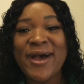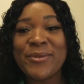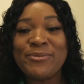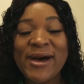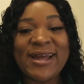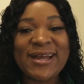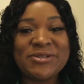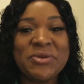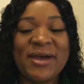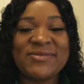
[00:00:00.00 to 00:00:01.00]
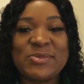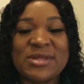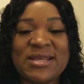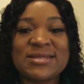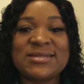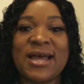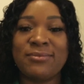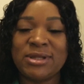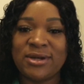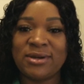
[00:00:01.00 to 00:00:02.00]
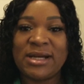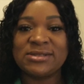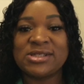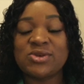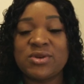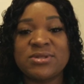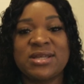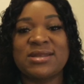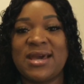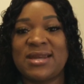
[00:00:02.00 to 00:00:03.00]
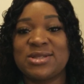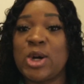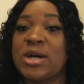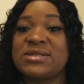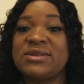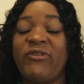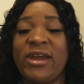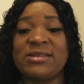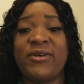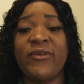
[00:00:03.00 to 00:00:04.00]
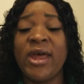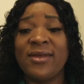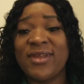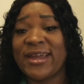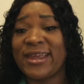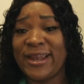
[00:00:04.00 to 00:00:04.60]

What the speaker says: But I do have some things down below in my description that is cost effective that can